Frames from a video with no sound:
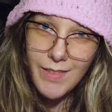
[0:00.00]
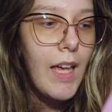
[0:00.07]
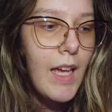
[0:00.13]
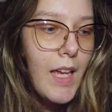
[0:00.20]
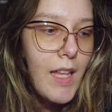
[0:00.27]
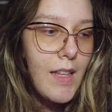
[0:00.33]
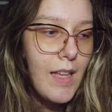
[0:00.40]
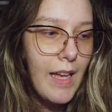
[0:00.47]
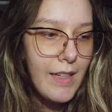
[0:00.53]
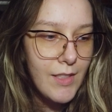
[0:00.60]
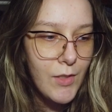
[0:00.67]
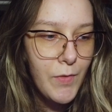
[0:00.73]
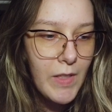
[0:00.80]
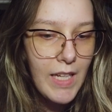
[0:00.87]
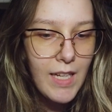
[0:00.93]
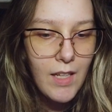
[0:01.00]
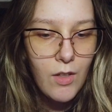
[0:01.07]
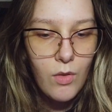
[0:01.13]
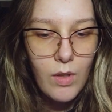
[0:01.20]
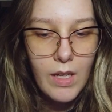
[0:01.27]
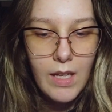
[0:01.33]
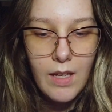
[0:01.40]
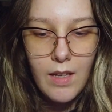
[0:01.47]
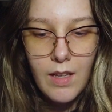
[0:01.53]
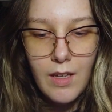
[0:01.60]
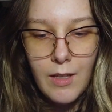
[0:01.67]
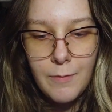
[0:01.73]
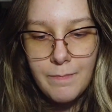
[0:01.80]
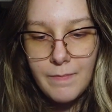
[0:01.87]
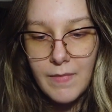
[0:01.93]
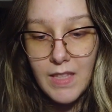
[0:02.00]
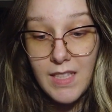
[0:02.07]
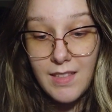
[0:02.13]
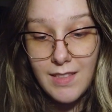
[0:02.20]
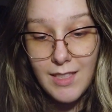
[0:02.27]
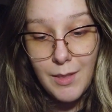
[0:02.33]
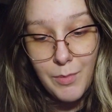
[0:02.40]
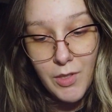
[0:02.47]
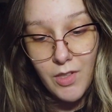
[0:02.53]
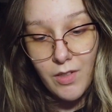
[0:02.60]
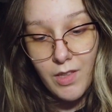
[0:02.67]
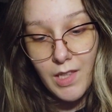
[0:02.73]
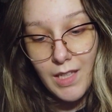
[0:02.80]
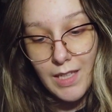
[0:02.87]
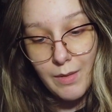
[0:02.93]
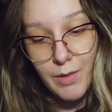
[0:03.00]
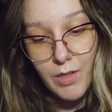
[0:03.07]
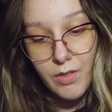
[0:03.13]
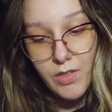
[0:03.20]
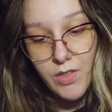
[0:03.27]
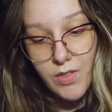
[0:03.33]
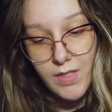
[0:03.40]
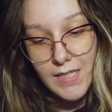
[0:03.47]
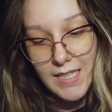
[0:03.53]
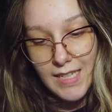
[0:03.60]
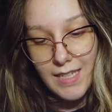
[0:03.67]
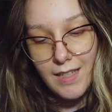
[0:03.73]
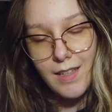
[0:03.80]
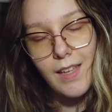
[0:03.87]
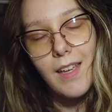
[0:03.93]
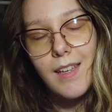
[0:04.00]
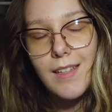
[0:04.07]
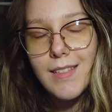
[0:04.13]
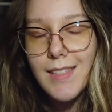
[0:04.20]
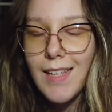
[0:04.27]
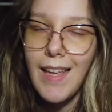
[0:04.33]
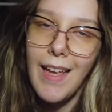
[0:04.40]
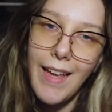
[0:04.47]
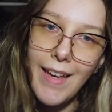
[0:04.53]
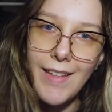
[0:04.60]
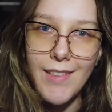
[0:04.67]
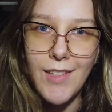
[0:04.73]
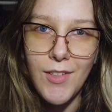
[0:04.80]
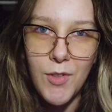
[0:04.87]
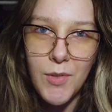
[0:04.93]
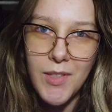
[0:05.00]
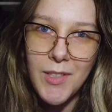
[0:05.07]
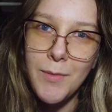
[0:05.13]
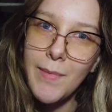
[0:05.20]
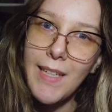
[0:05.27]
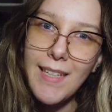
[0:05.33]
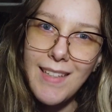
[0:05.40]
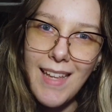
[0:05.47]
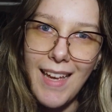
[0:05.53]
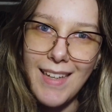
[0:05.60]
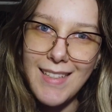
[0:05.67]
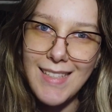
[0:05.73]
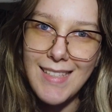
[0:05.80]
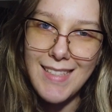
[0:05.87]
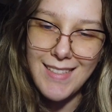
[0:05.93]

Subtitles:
And as of now, the typical thing I'm going to say is I don't know what to make next.